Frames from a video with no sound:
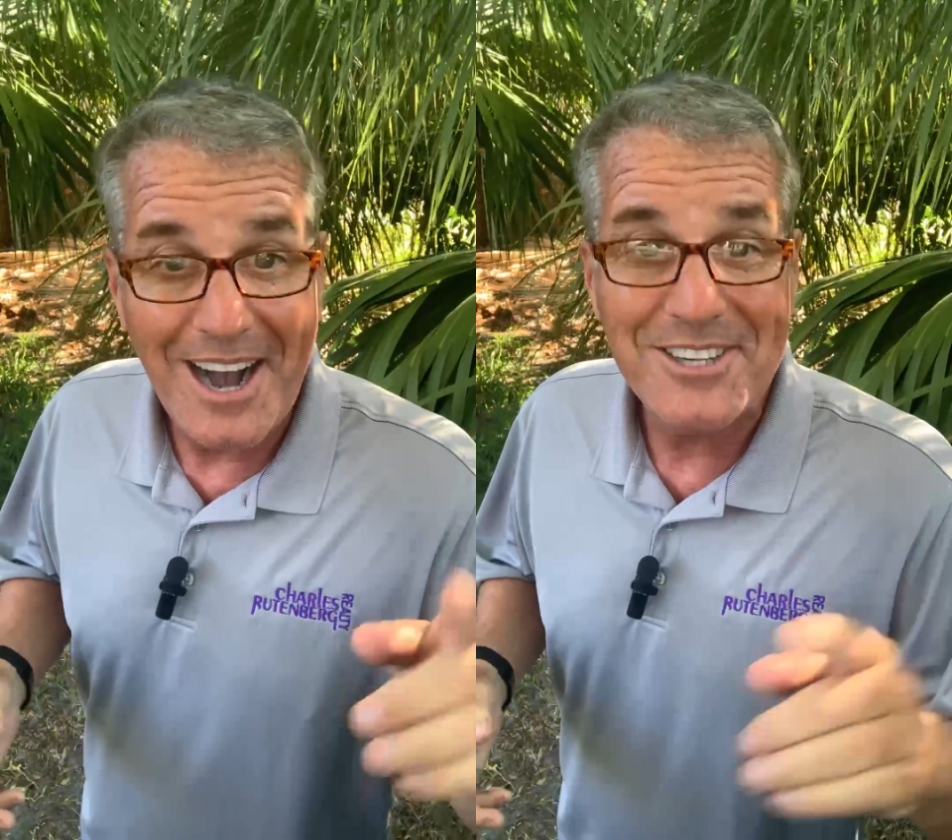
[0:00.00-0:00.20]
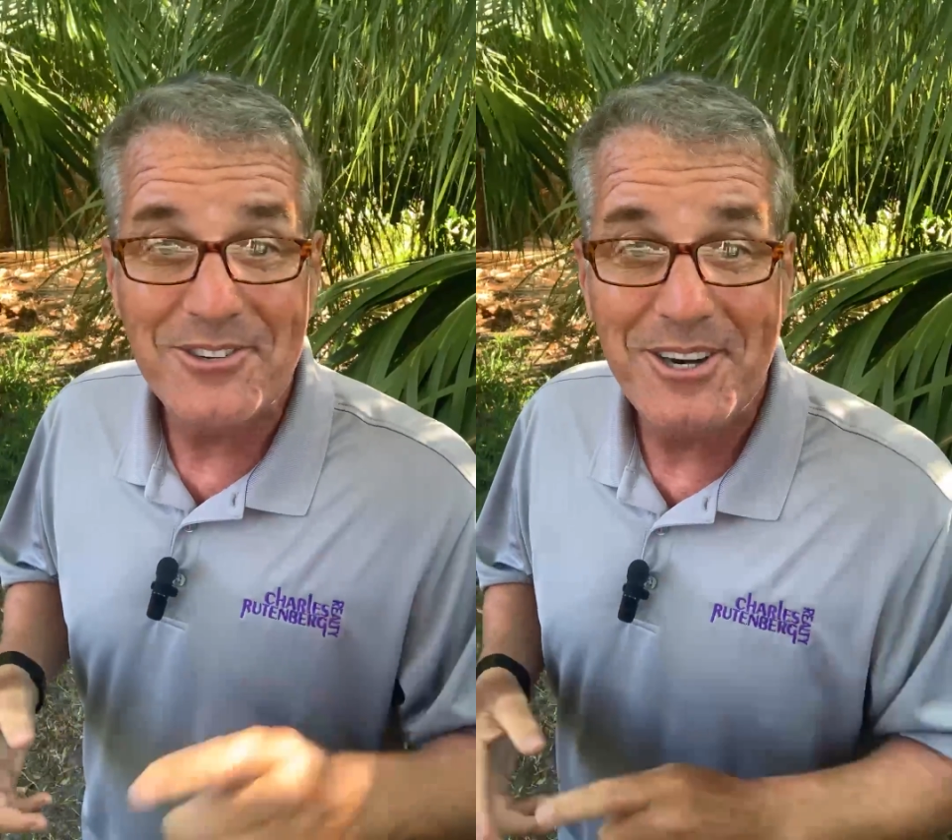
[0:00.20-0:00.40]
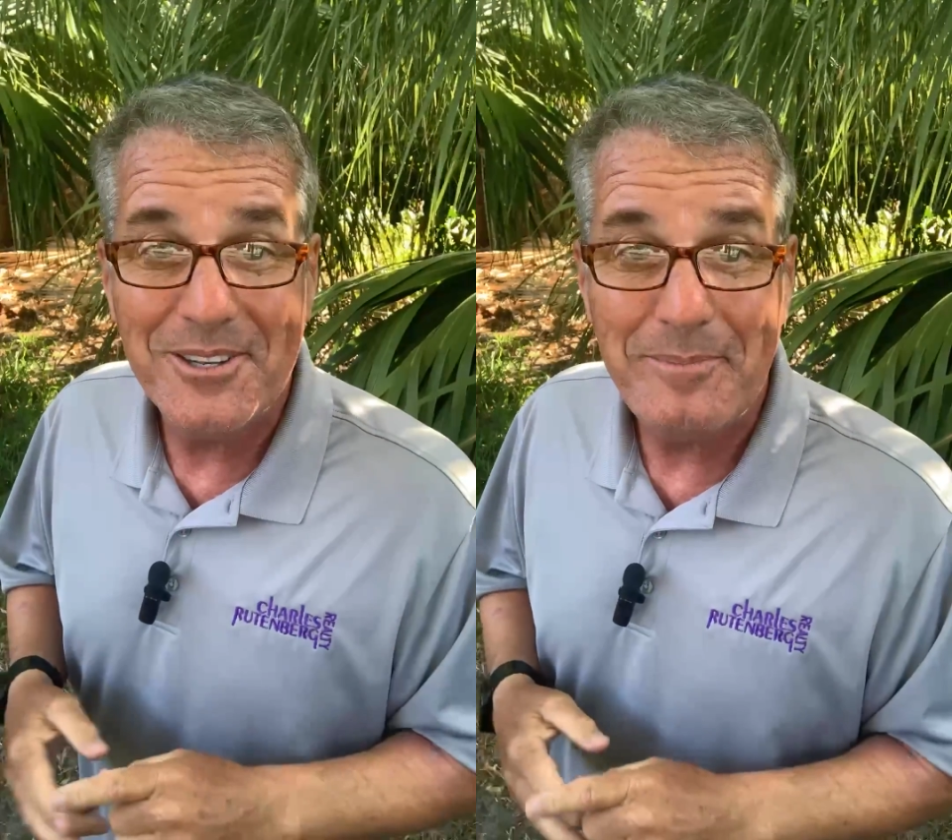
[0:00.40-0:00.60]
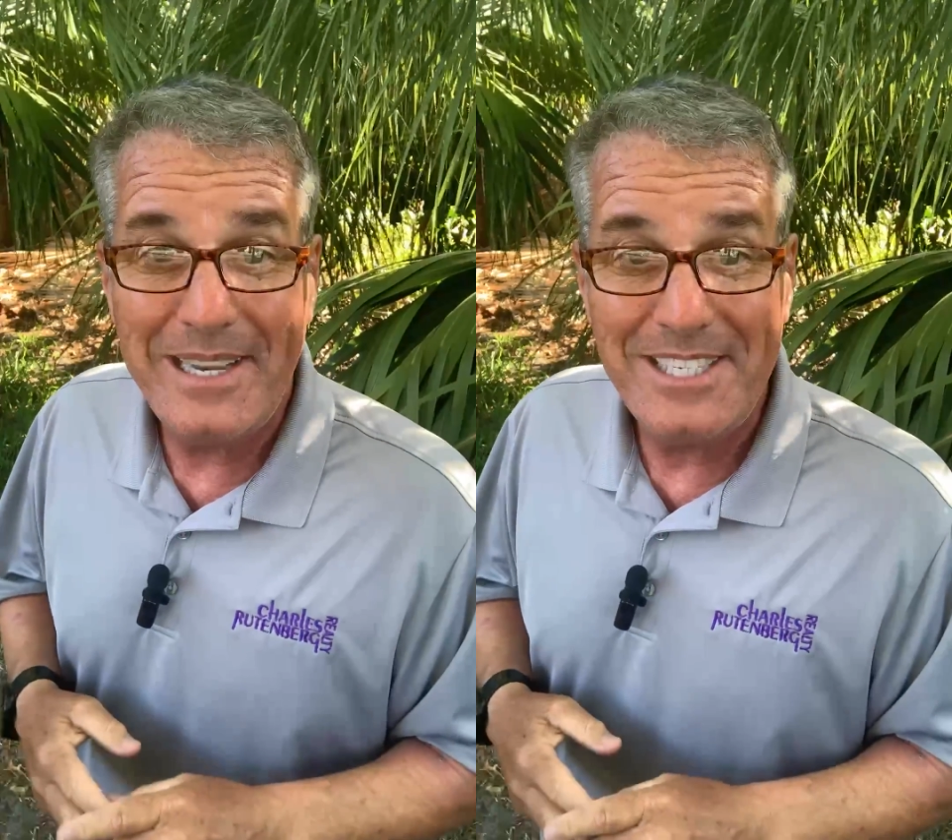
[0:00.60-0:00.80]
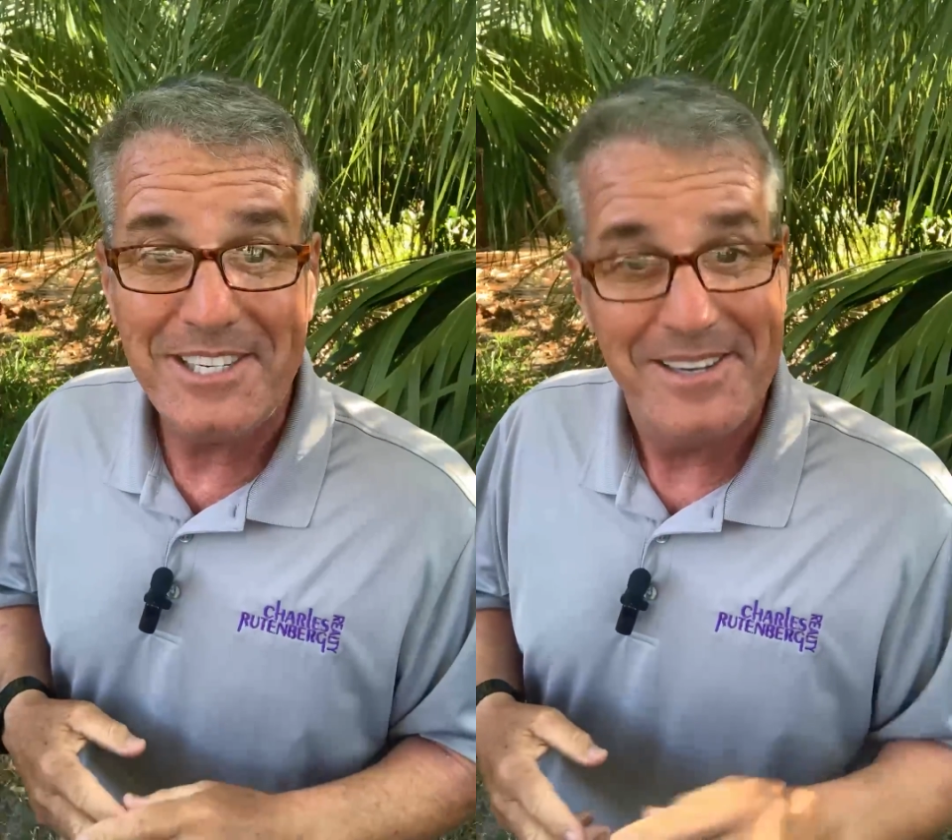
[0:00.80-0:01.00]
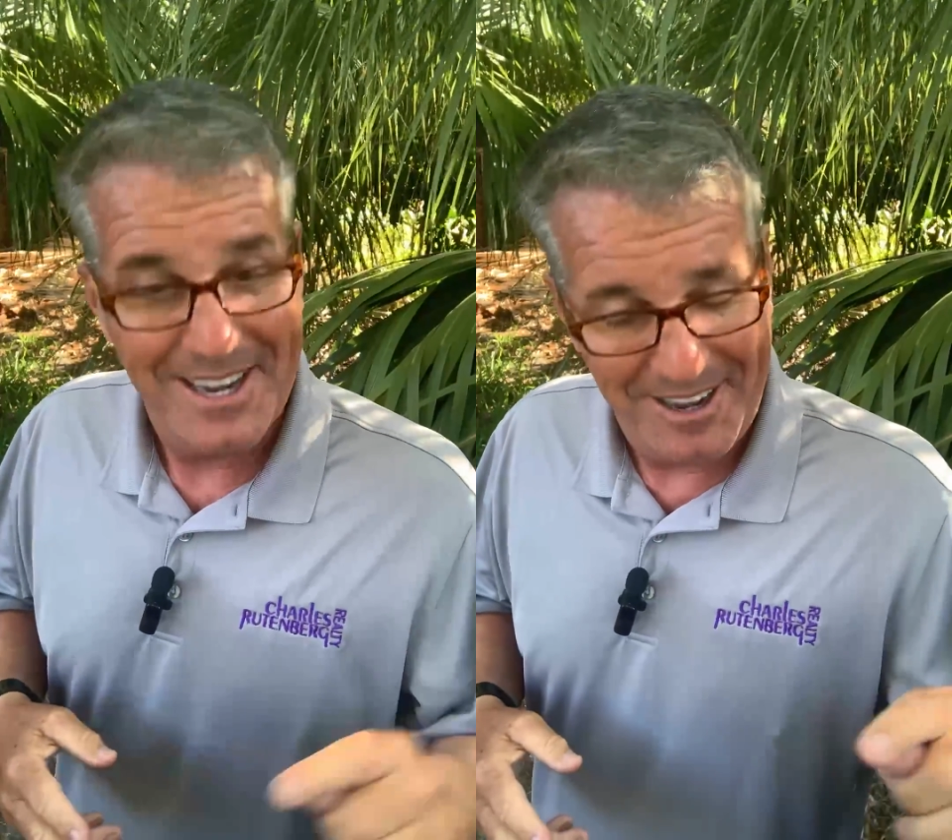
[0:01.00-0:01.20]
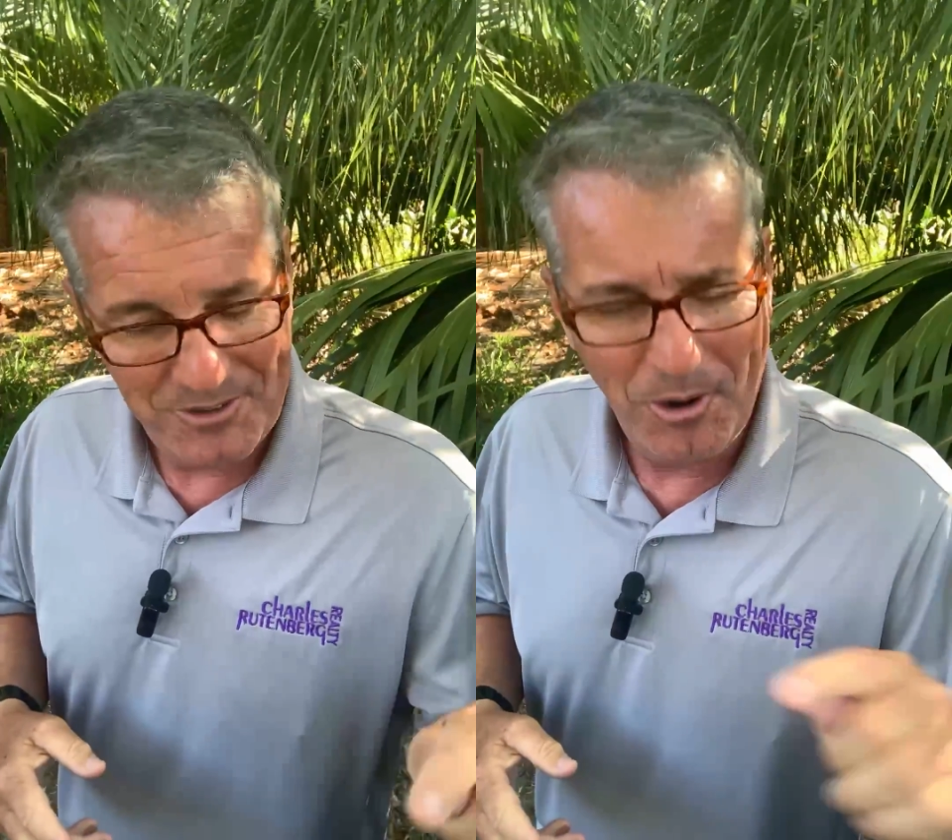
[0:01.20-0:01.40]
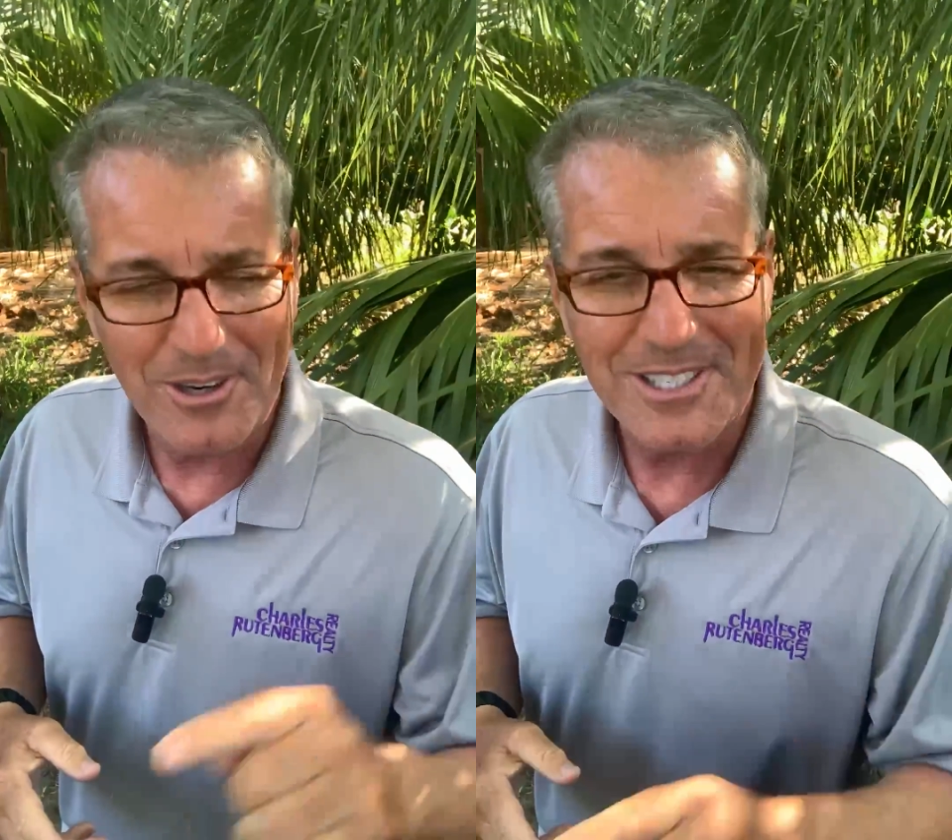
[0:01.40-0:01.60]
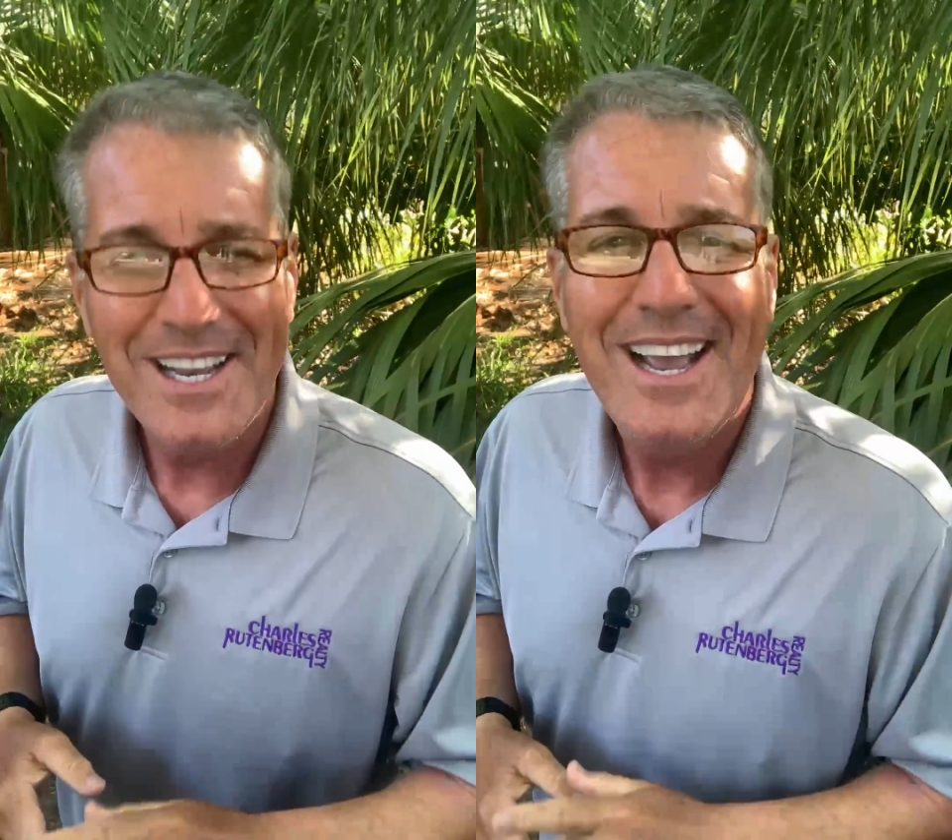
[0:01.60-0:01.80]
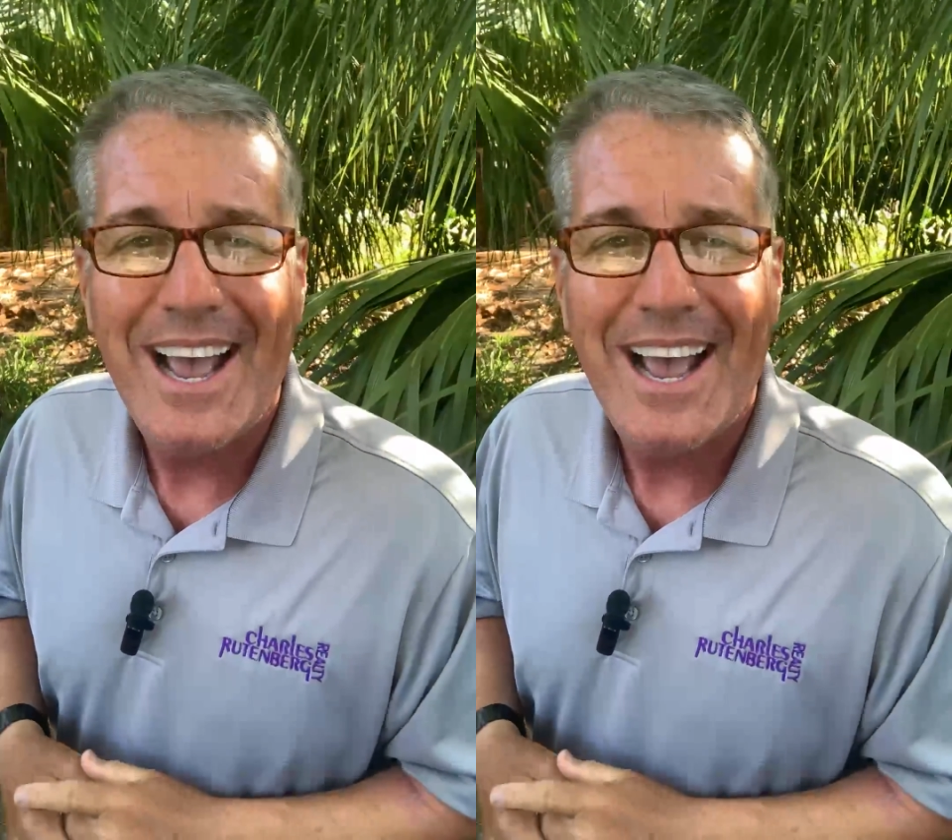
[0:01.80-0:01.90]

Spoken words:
on or near the beach, of course,